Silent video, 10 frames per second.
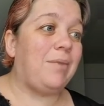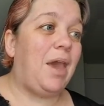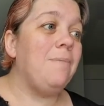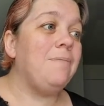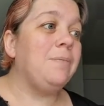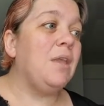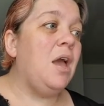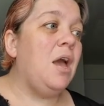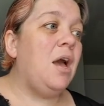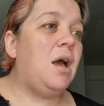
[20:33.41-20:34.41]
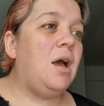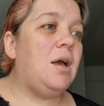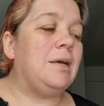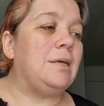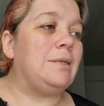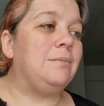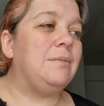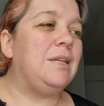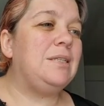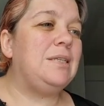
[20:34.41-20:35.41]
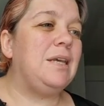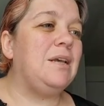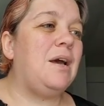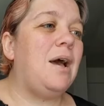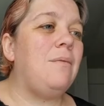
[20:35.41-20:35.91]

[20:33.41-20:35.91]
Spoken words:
Okay, let's see.